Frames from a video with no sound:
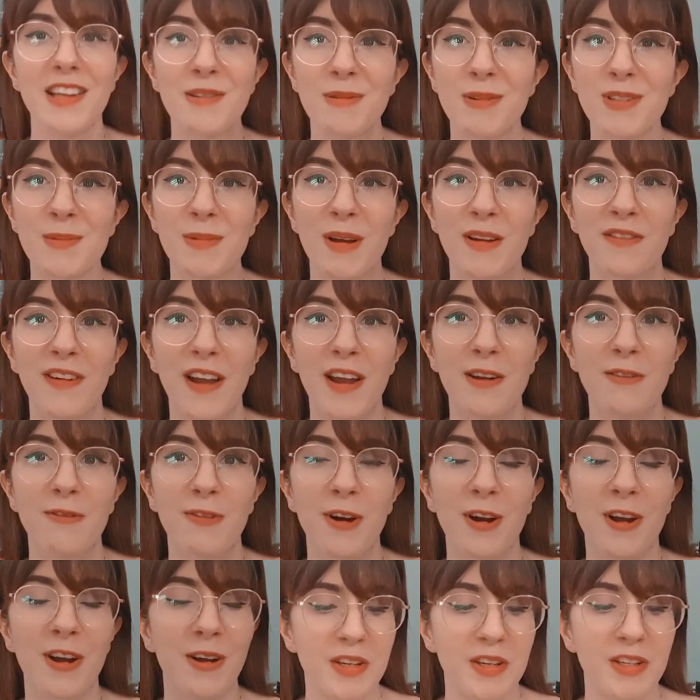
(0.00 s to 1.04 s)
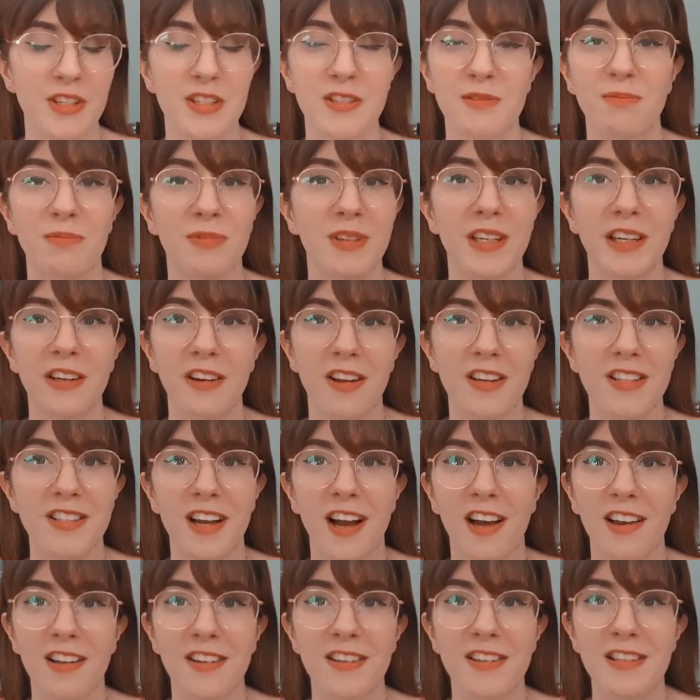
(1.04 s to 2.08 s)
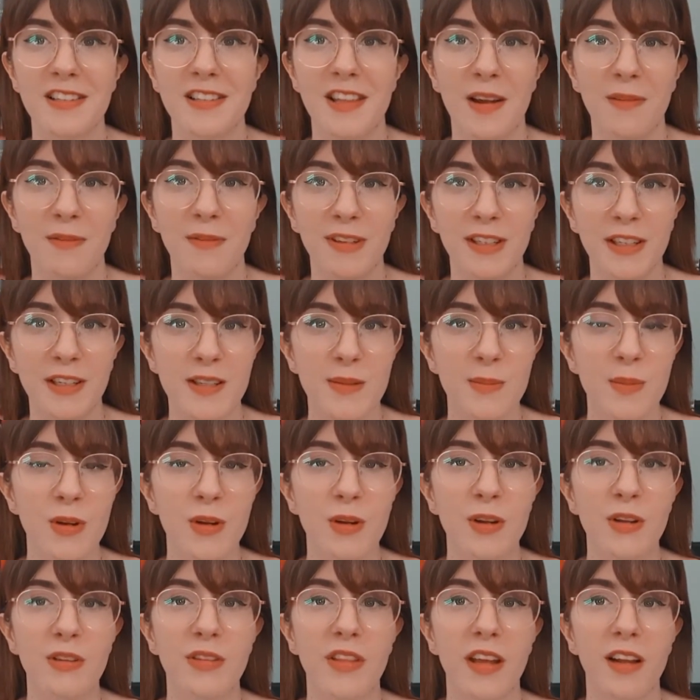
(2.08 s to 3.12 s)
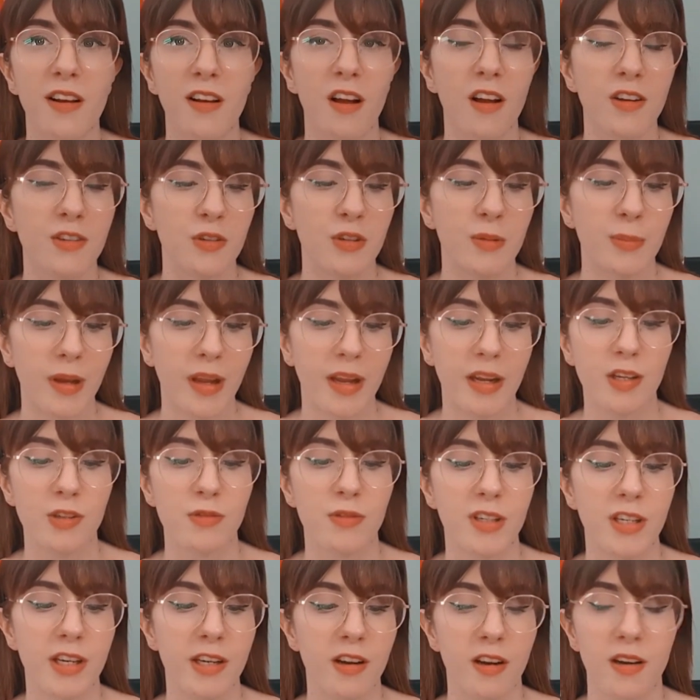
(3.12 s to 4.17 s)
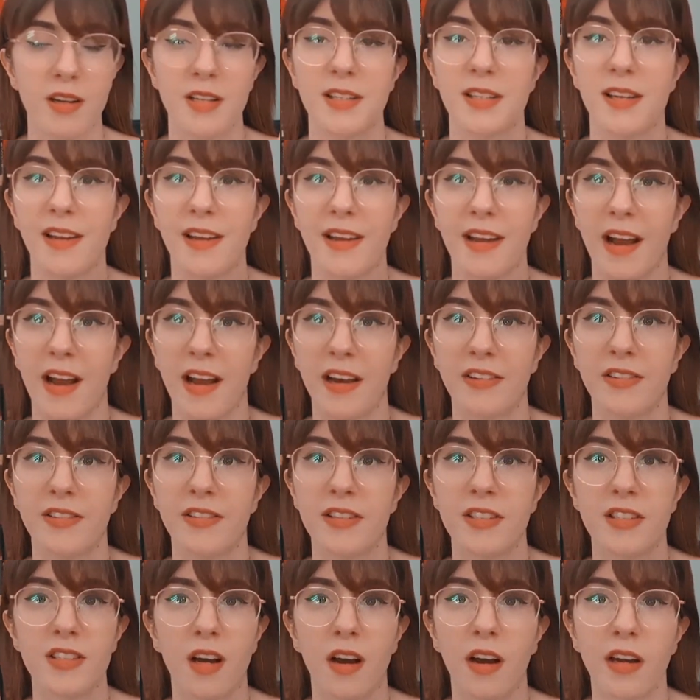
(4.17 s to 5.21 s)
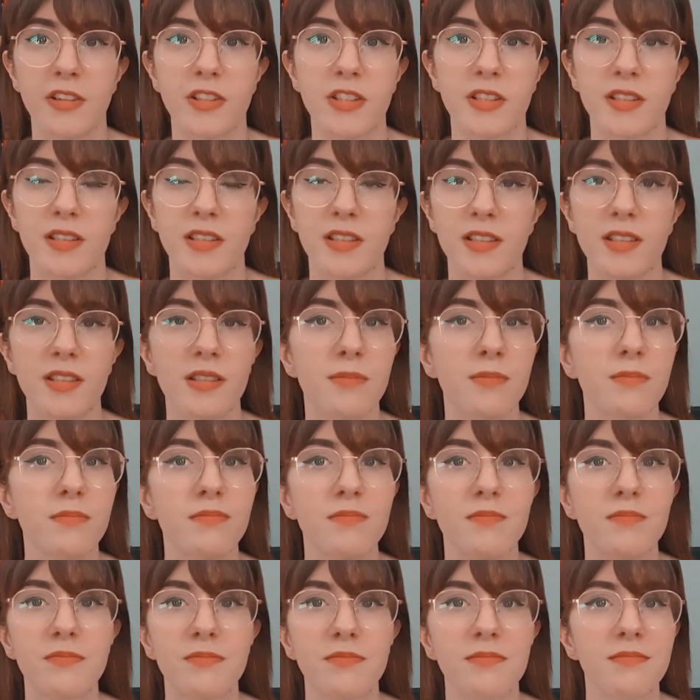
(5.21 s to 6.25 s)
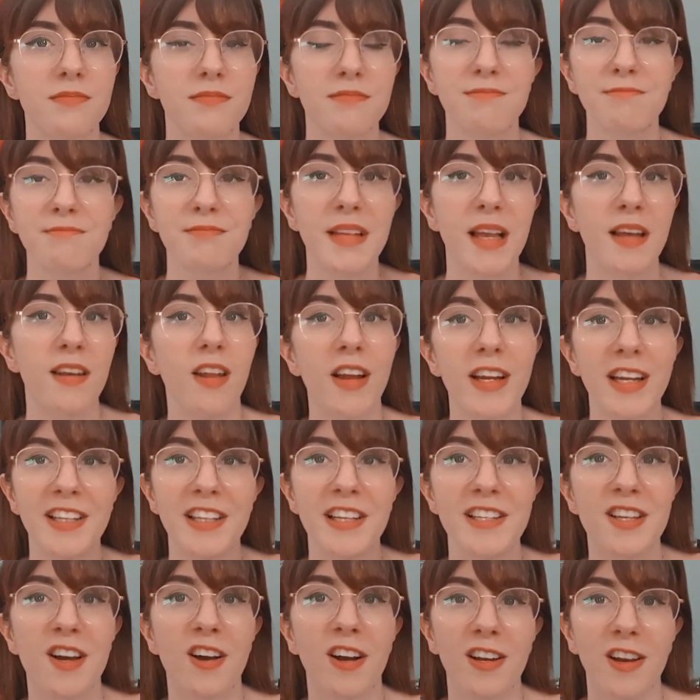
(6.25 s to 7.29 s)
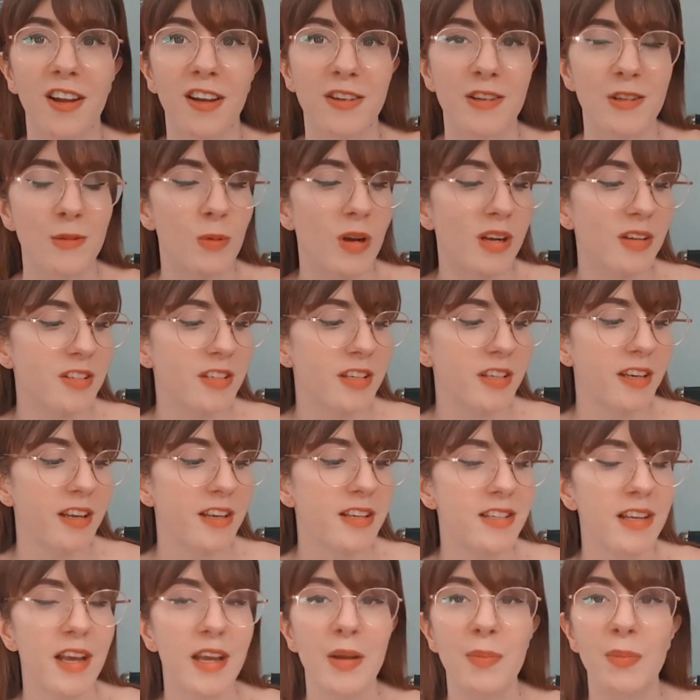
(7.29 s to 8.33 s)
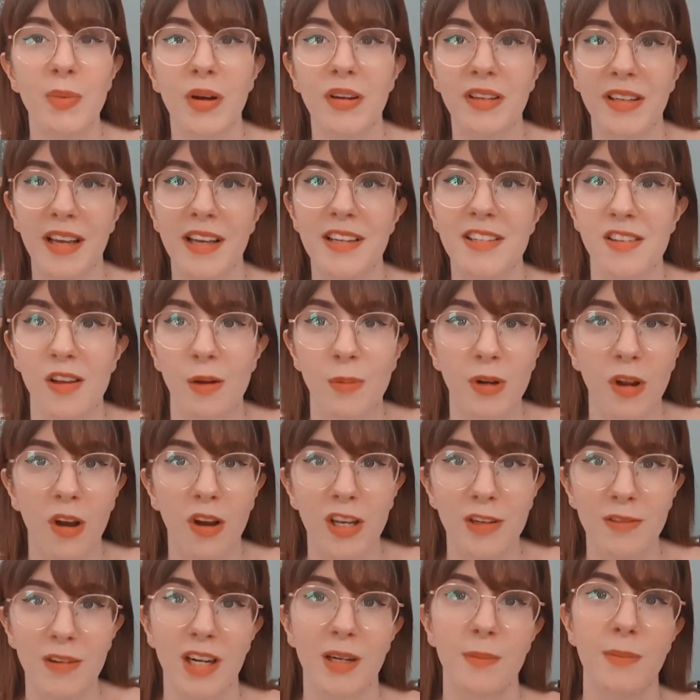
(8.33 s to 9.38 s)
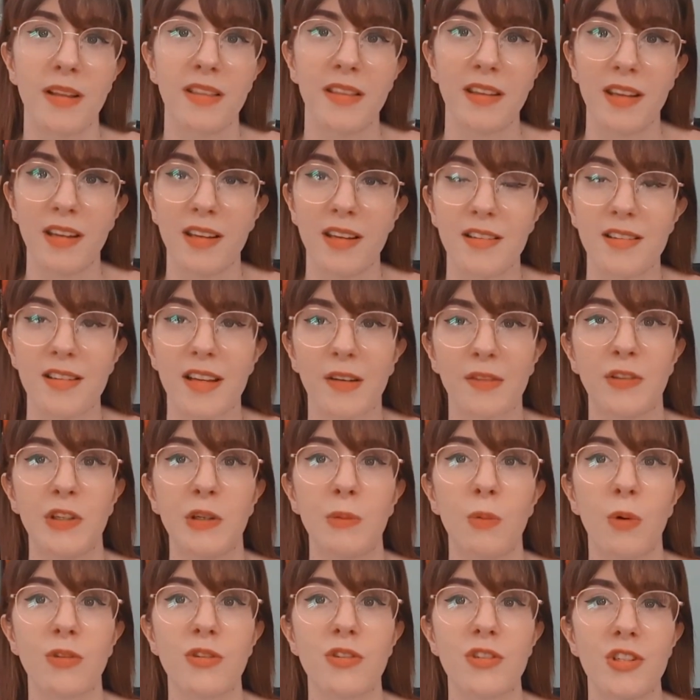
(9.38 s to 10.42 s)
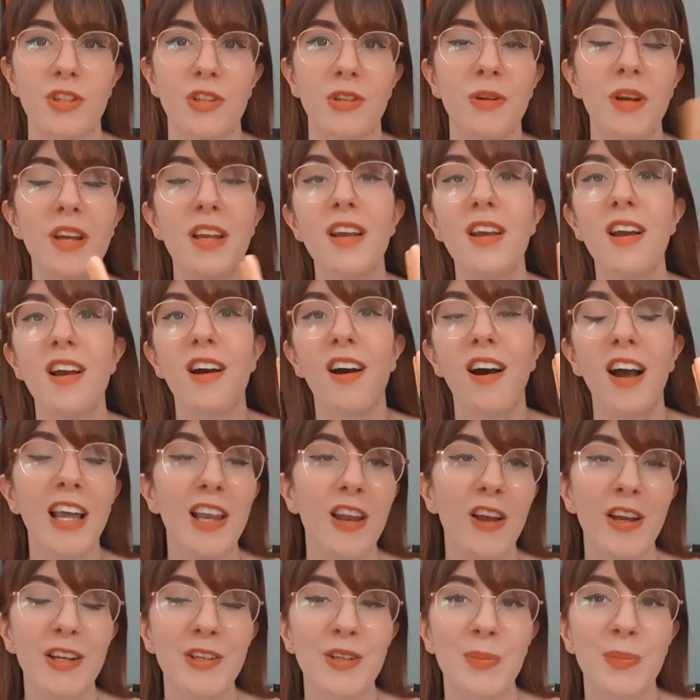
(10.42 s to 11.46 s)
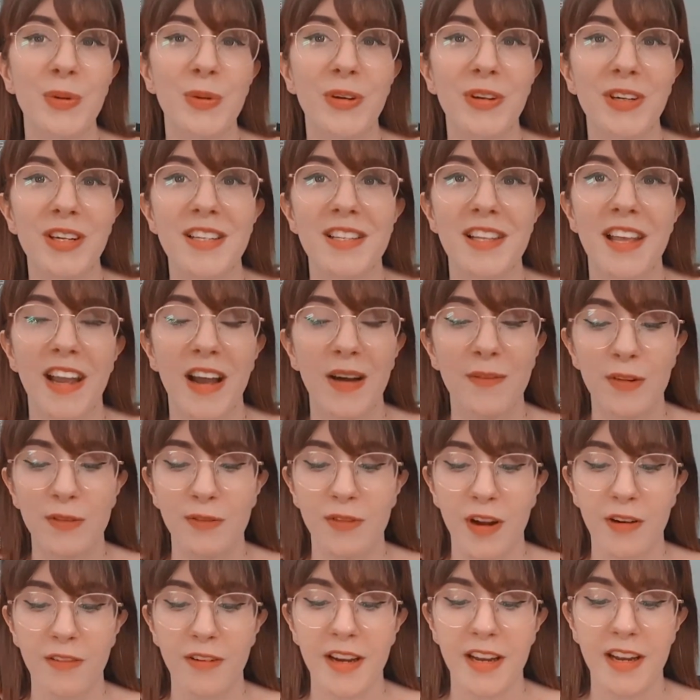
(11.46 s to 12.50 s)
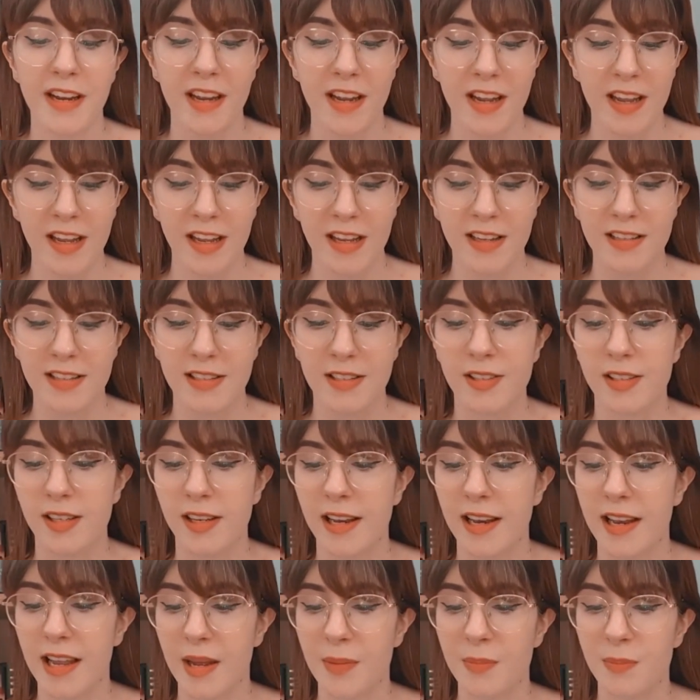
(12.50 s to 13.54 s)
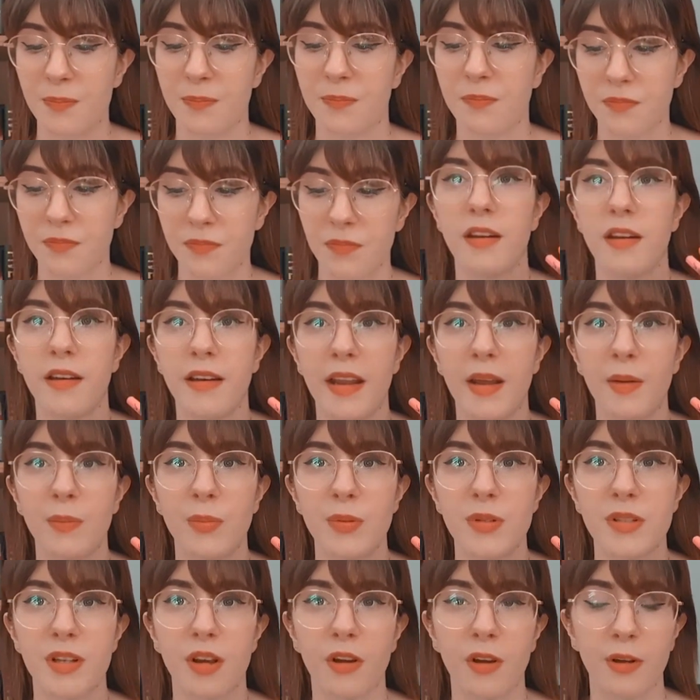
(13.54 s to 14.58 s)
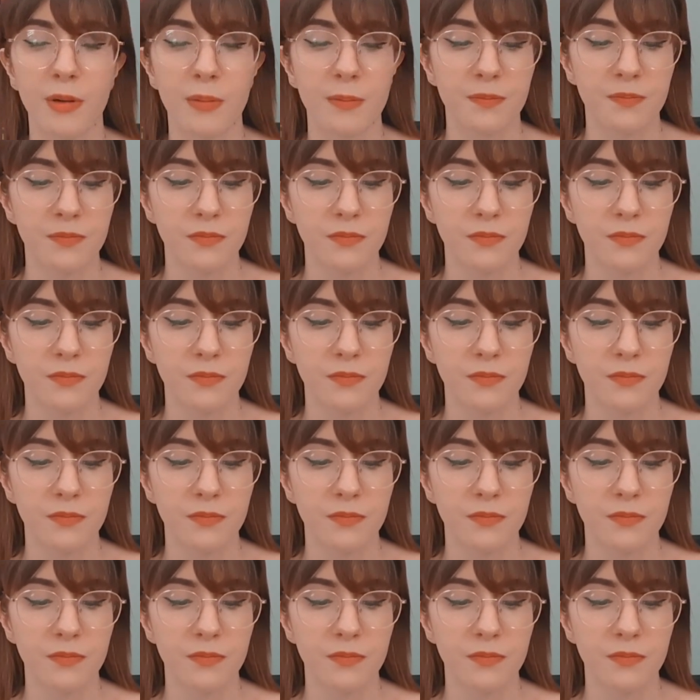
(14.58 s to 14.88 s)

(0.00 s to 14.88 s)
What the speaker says: ones are my favourite. They're just really nice colours, they're really smooth, they glide on the page really nicely, and I just like these highlighters. What else can I say? But yes, I would highly recommend these if you want to highlight in your books. They have a very slim nib, so